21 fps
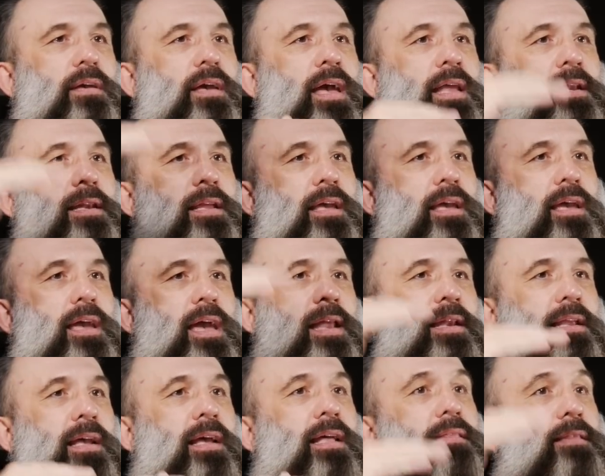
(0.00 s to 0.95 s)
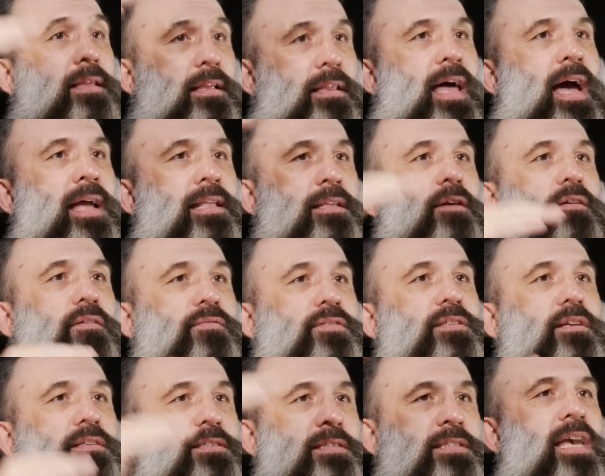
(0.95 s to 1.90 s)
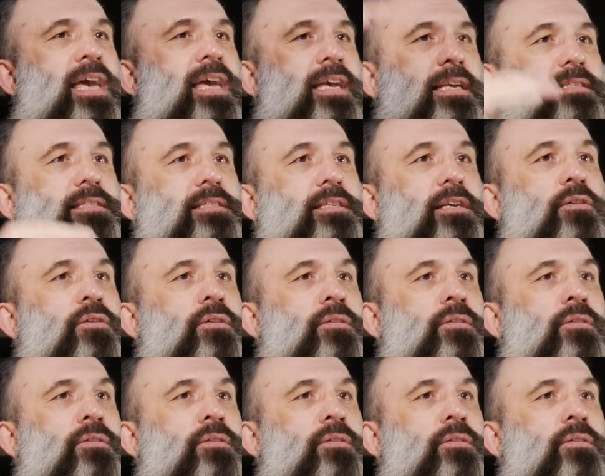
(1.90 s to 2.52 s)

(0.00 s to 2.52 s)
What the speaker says: in the ladder of success,